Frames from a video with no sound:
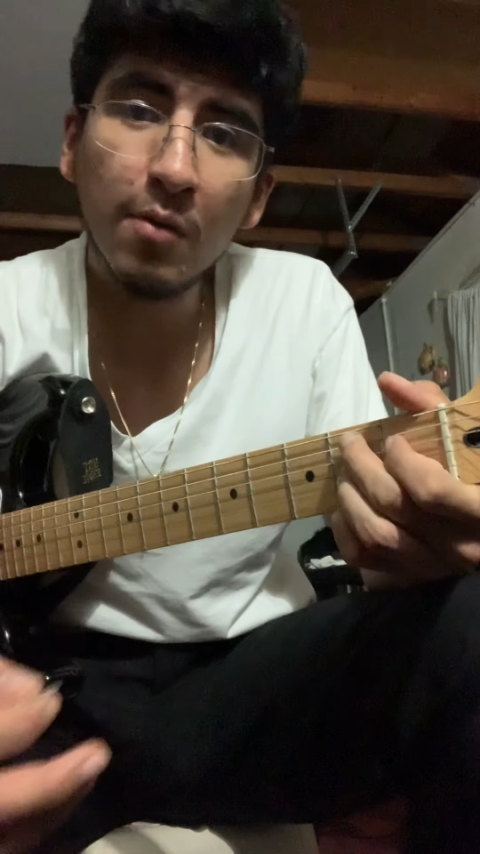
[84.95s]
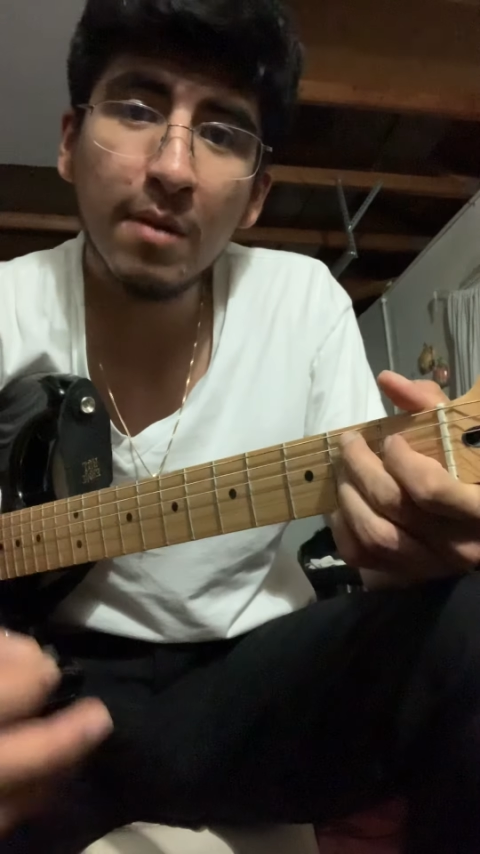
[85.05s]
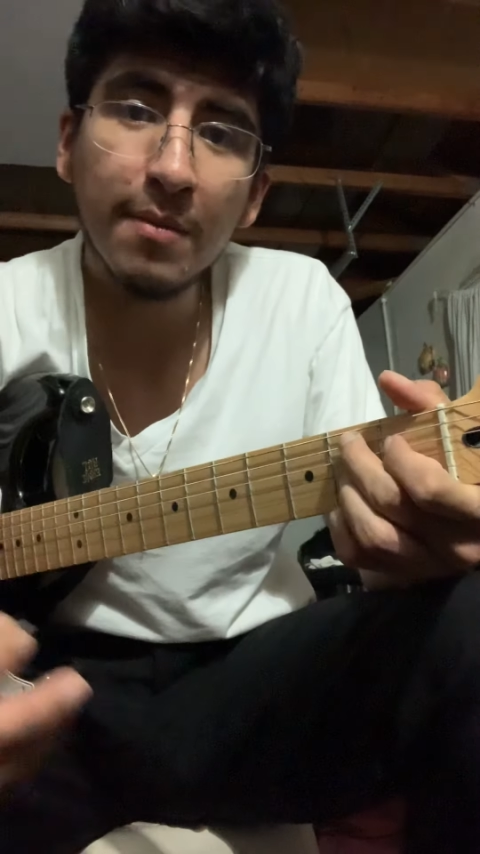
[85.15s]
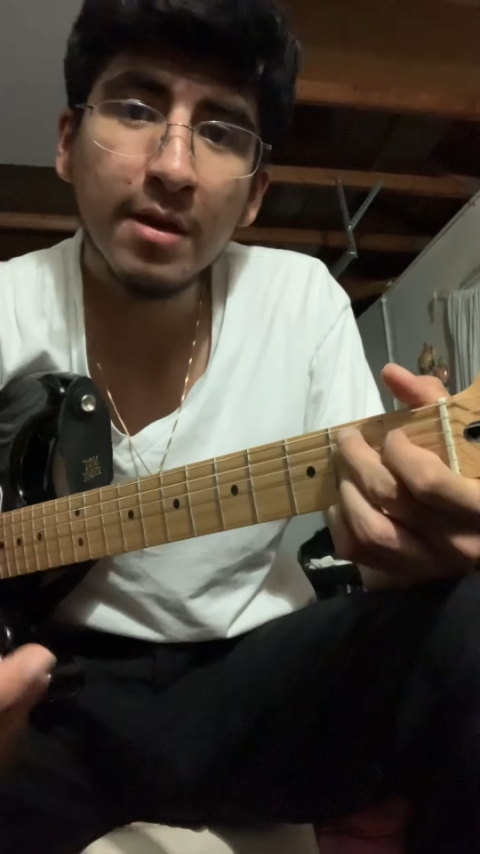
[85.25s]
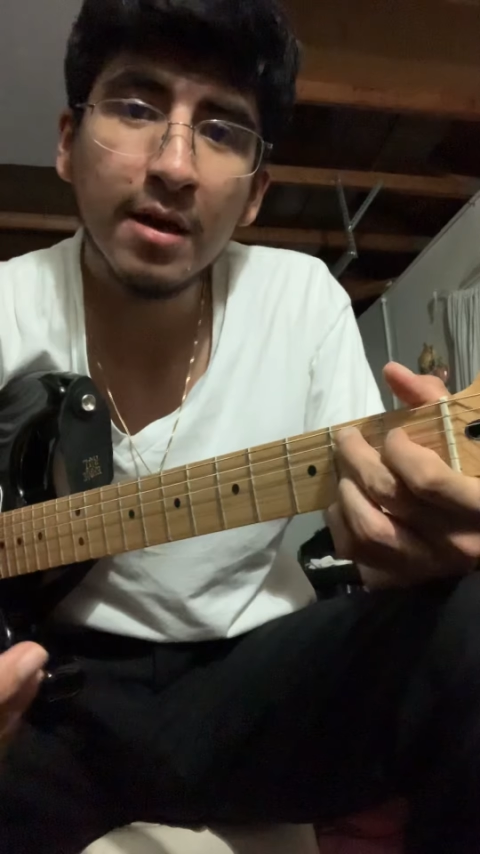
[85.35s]
or
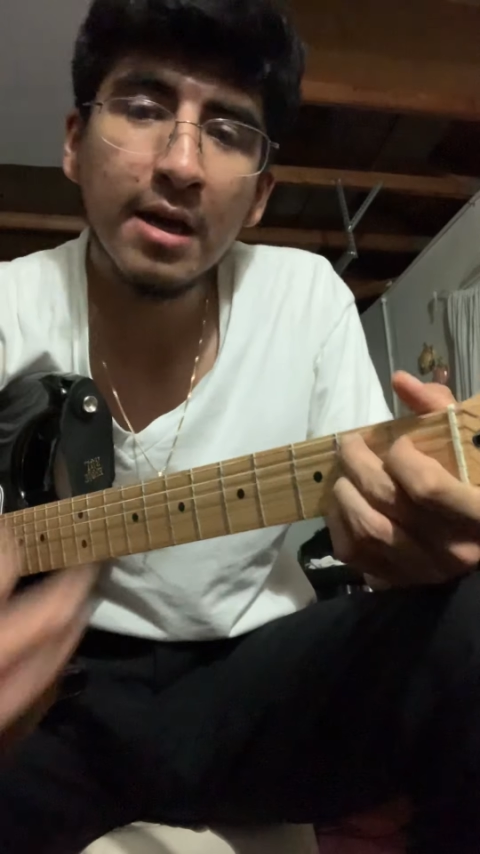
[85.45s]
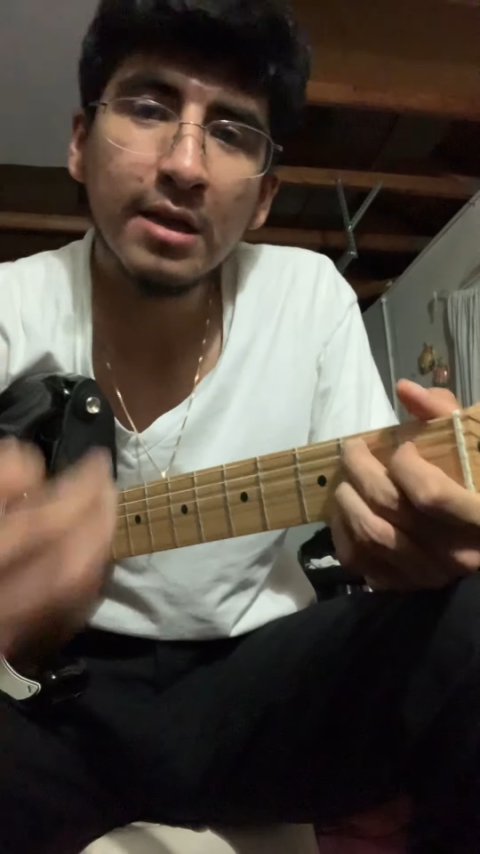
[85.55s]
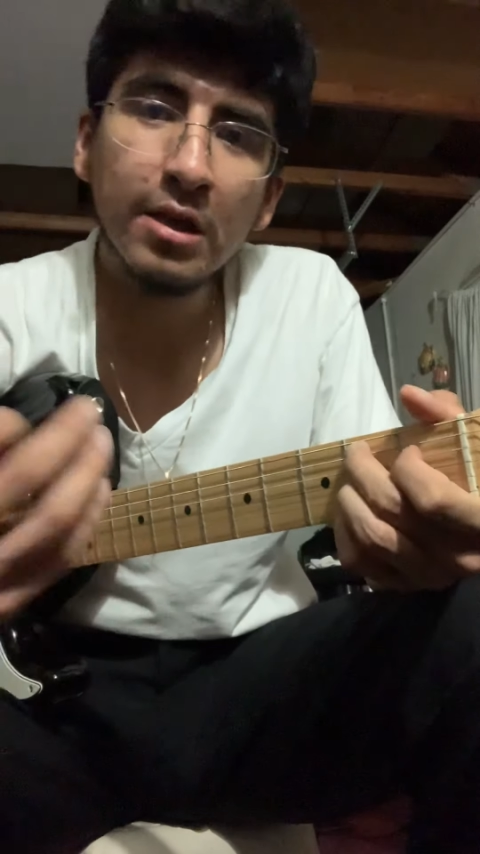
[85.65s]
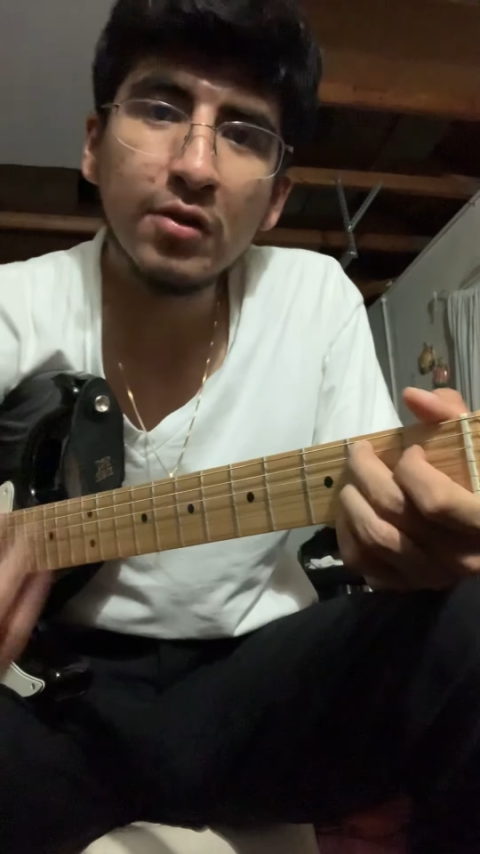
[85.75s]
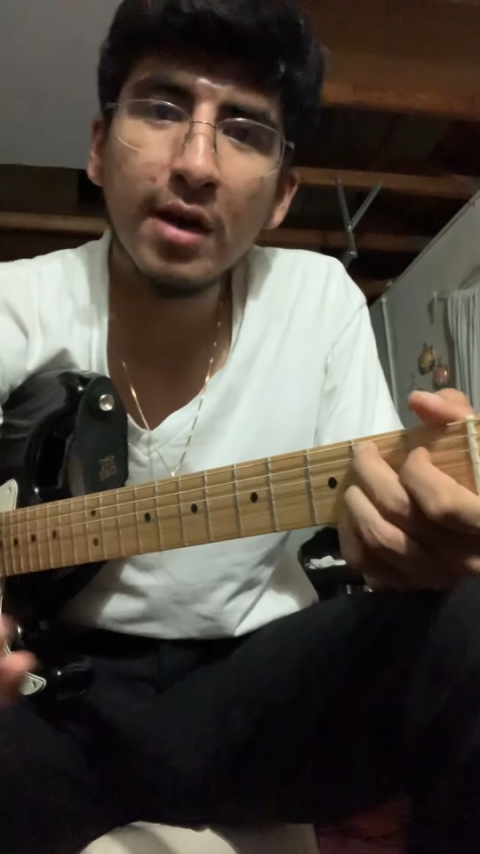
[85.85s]
maybe
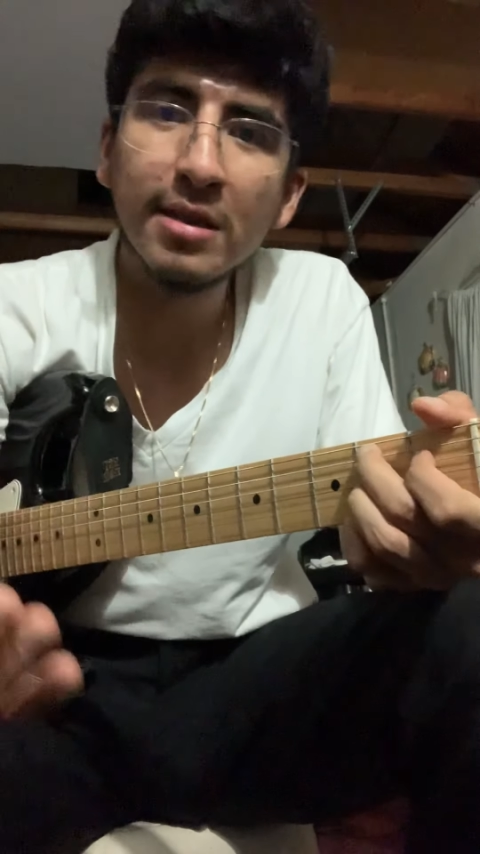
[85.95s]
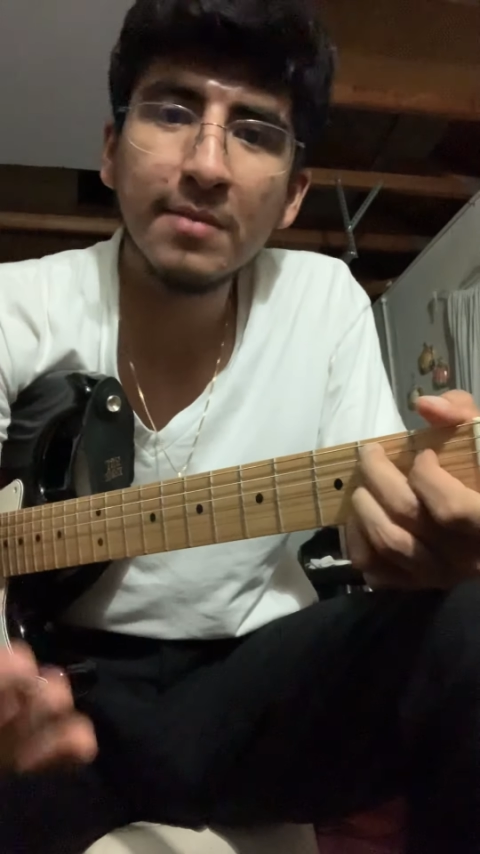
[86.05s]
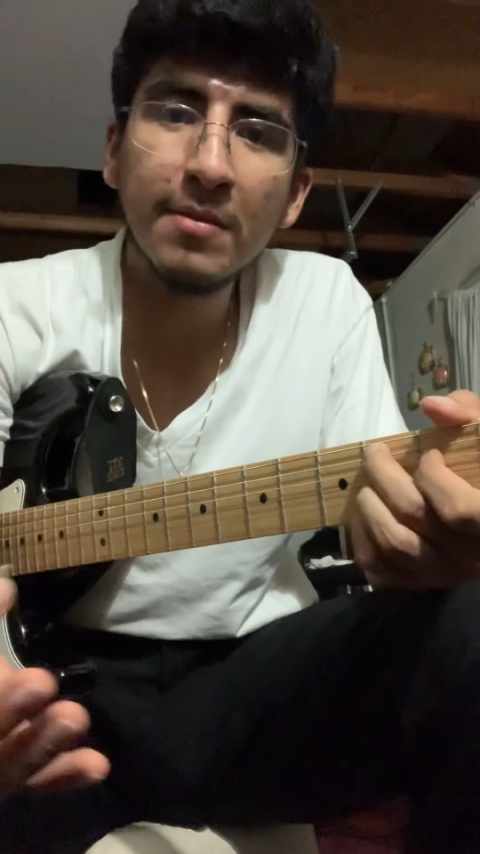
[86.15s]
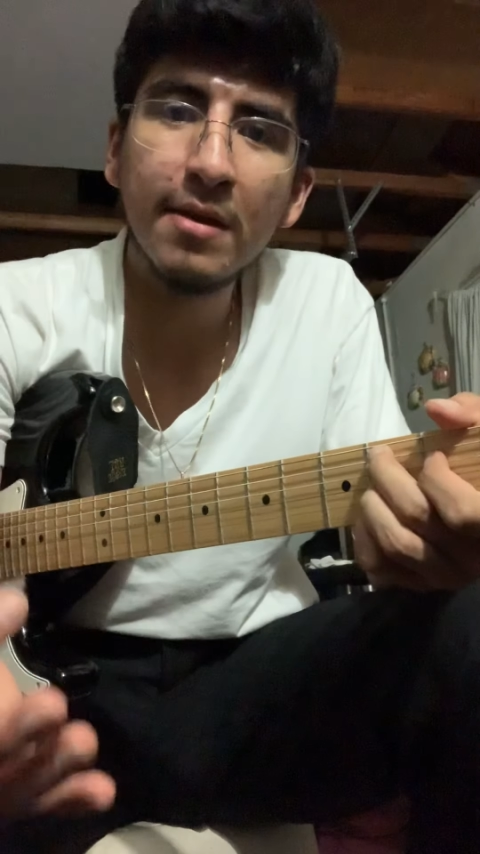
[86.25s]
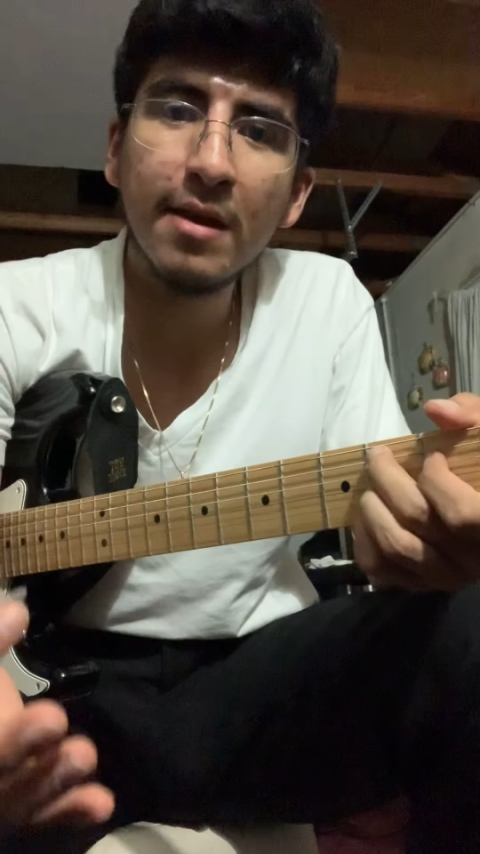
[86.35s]
teach you guys
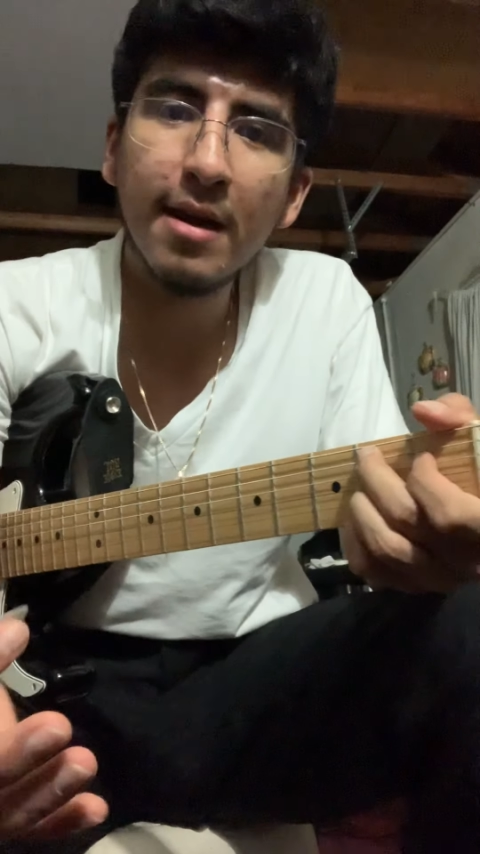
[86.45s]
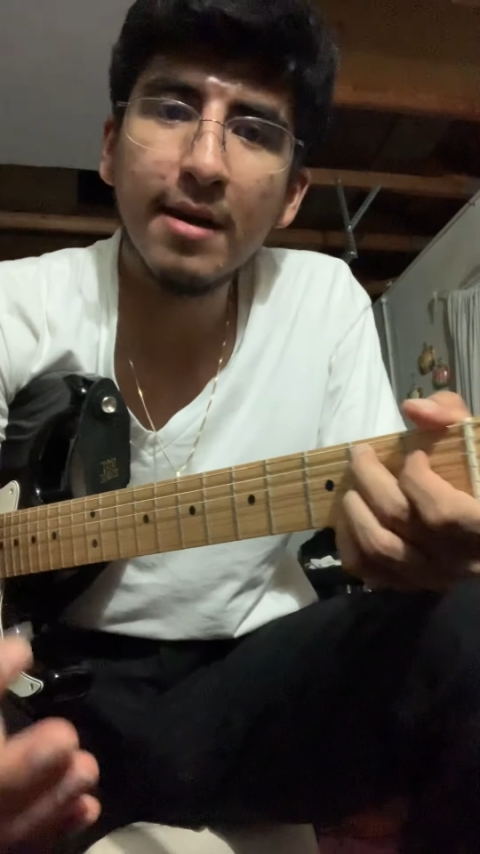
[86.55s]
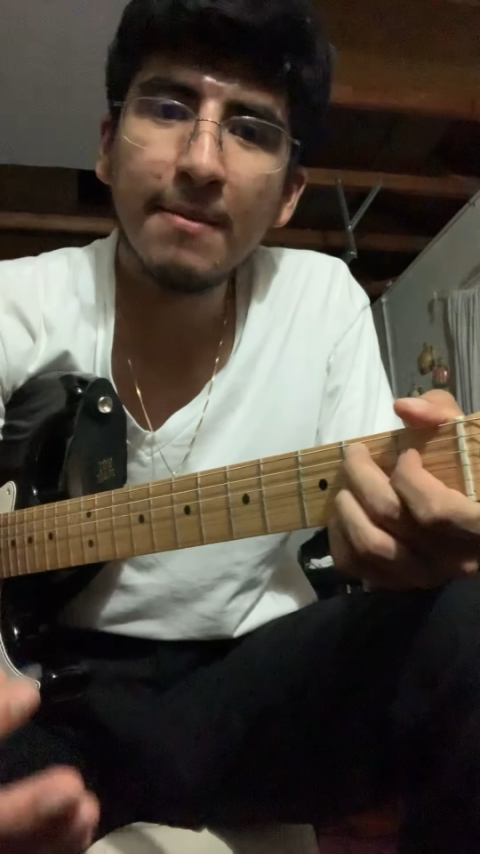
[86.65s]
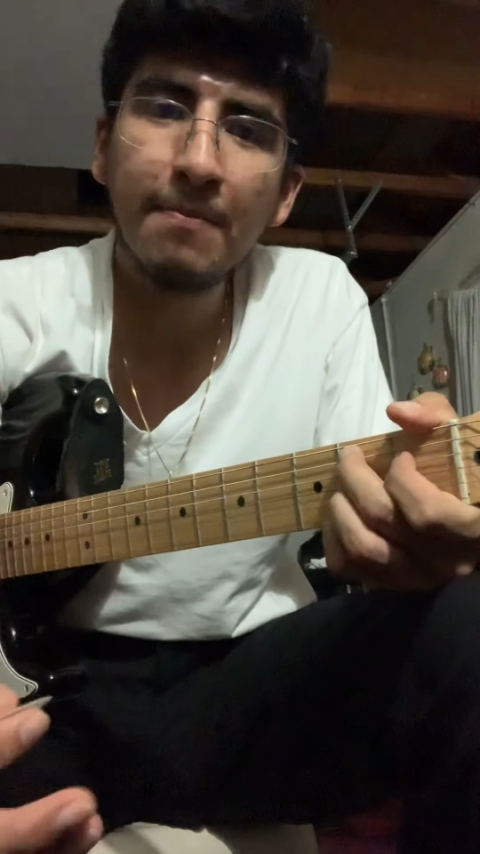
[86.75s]
something that.